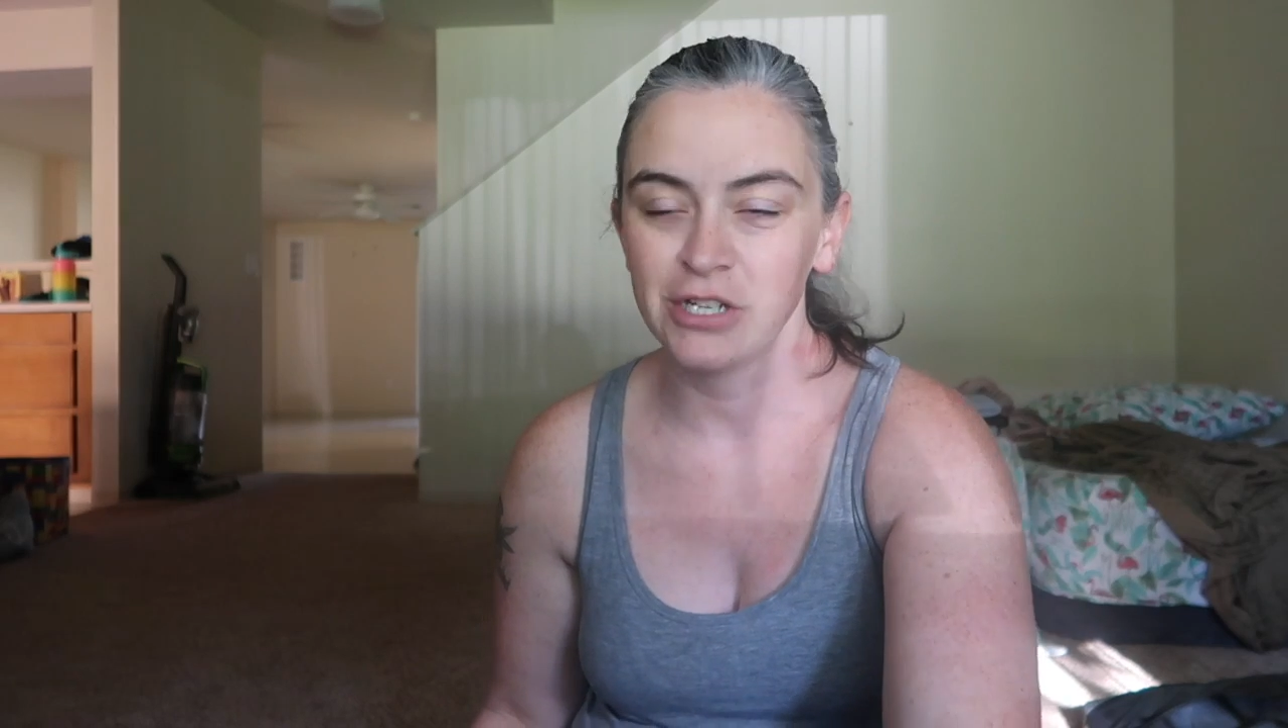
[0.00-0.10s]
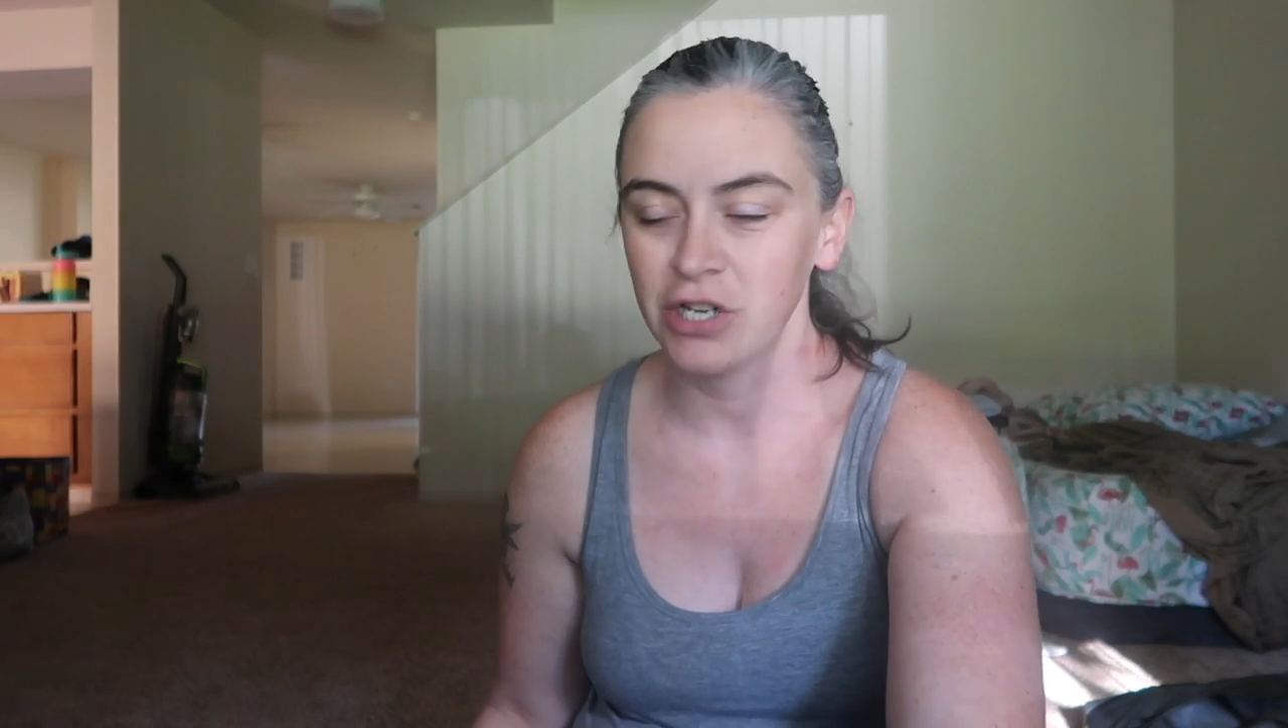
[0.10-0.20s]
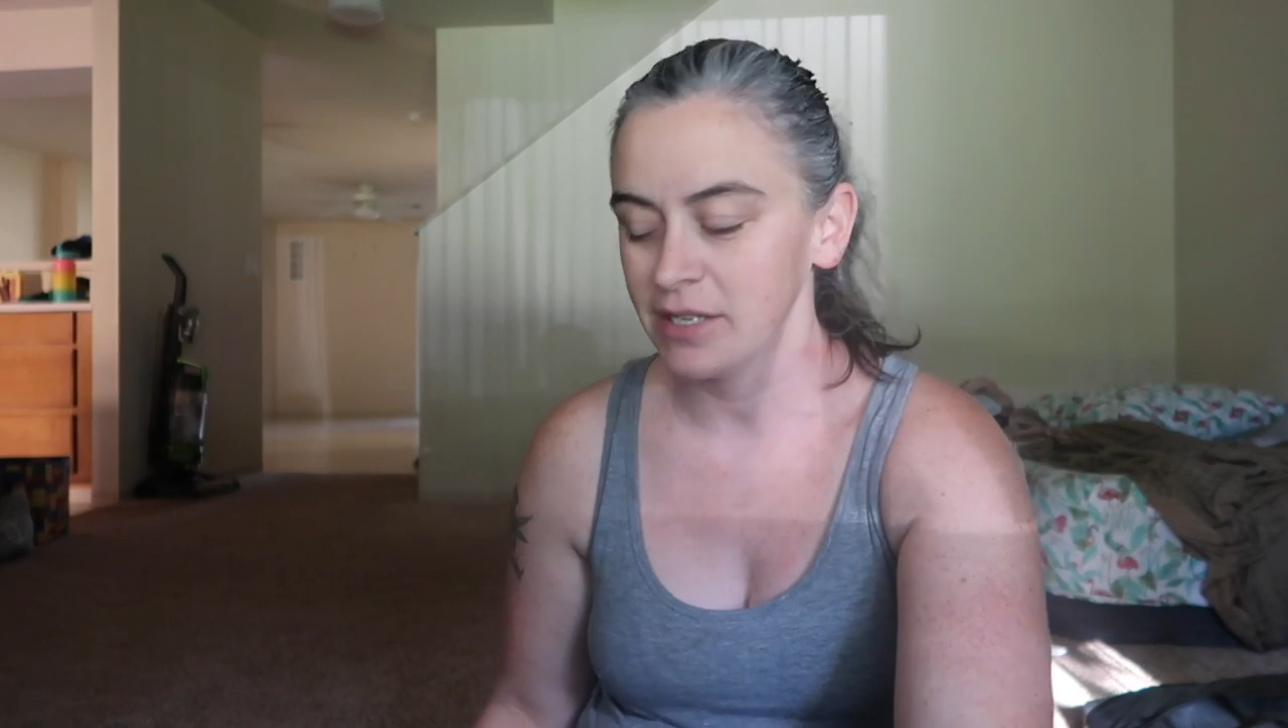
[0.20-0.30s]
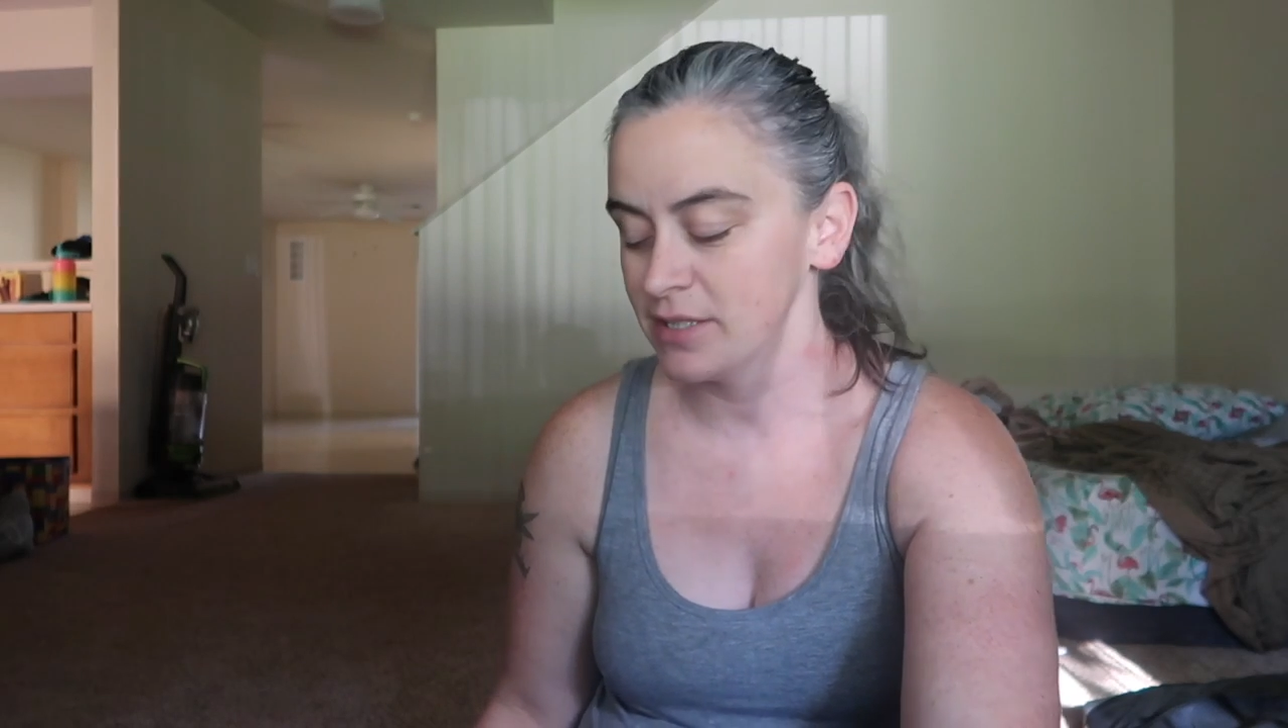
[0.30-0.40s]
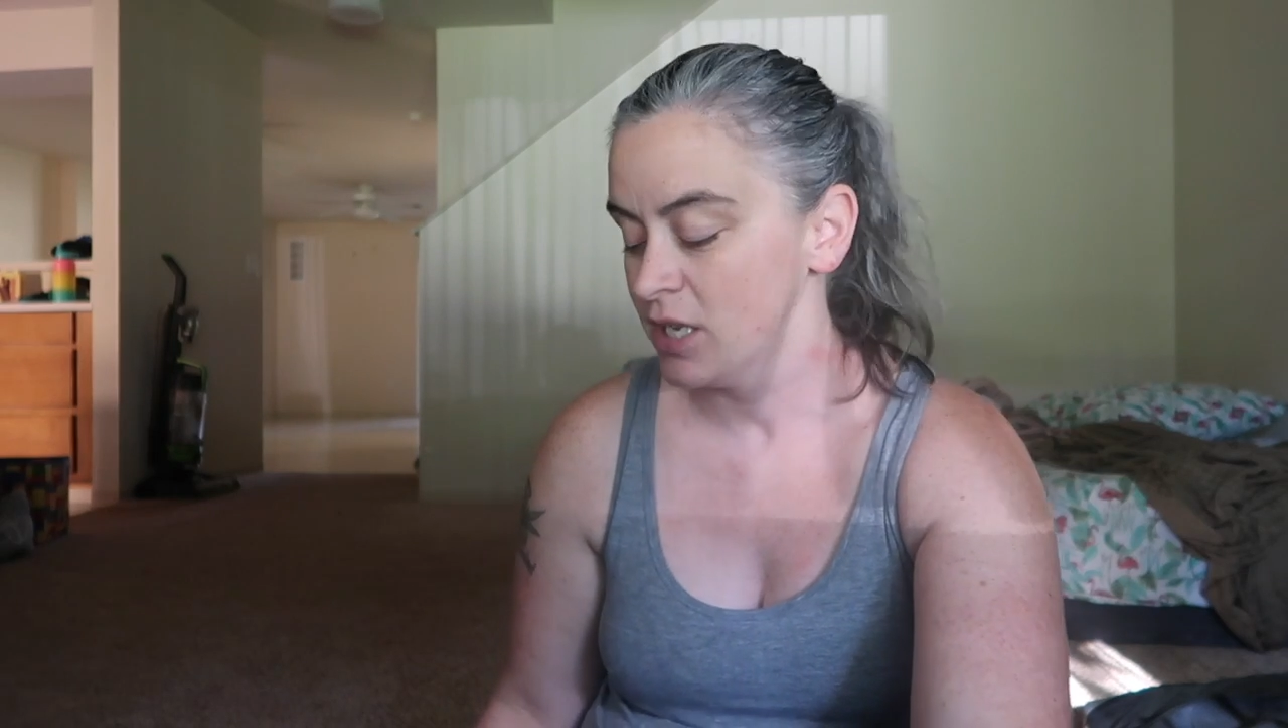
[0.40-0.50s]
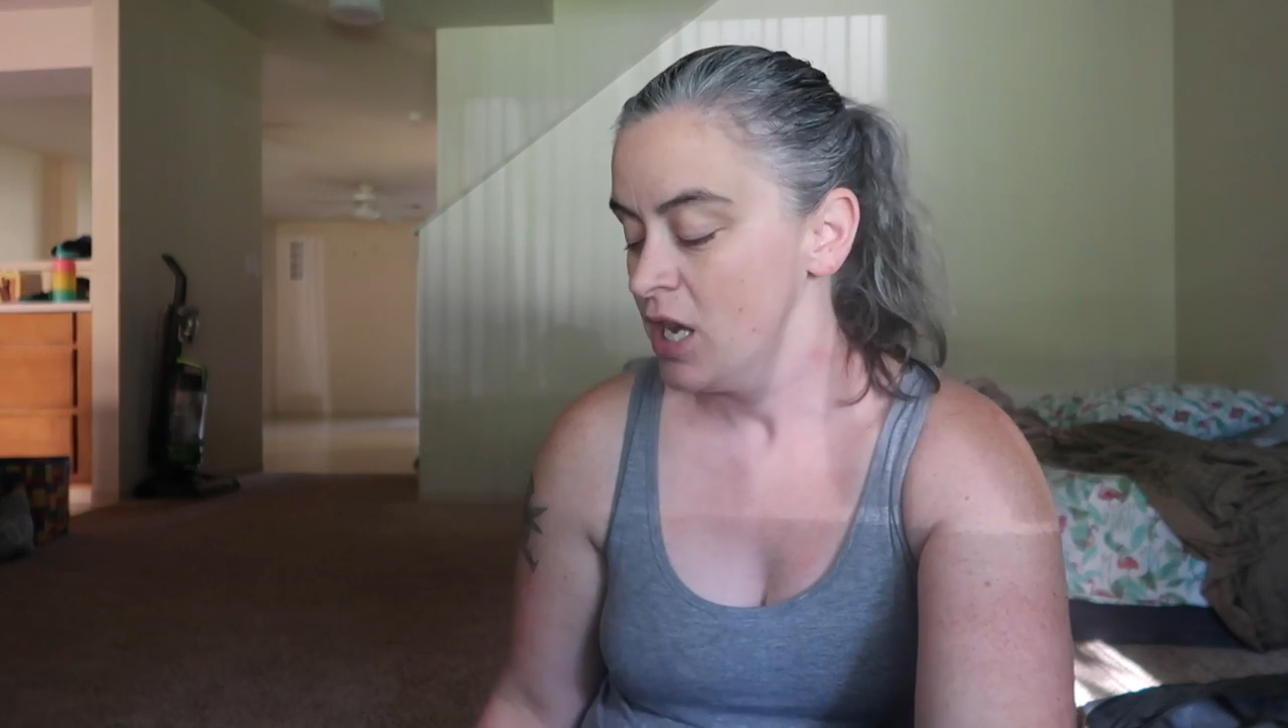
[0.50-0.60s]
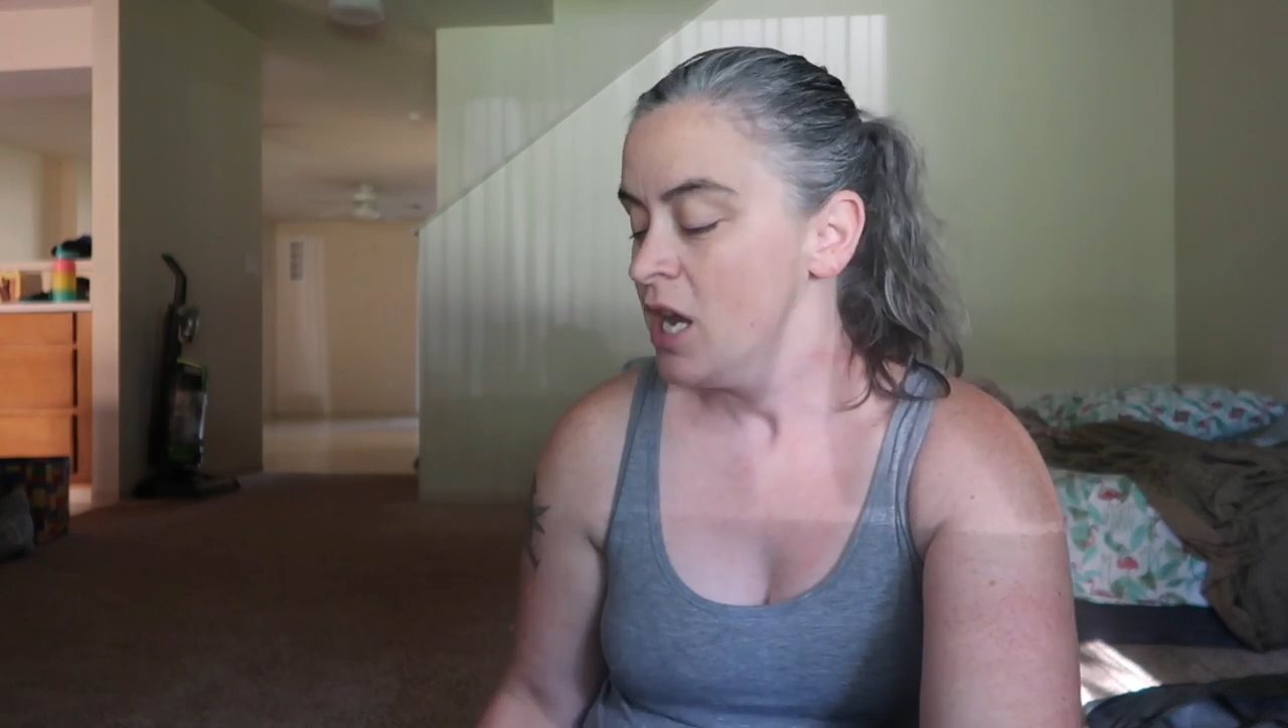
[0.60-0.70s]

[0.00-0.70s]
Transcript: stressed.